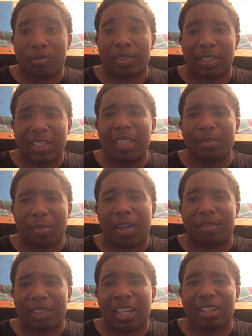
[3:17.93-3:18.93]
you've seen
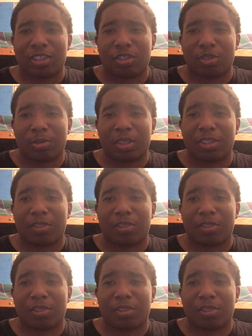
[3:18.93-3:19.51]
my reaction to it.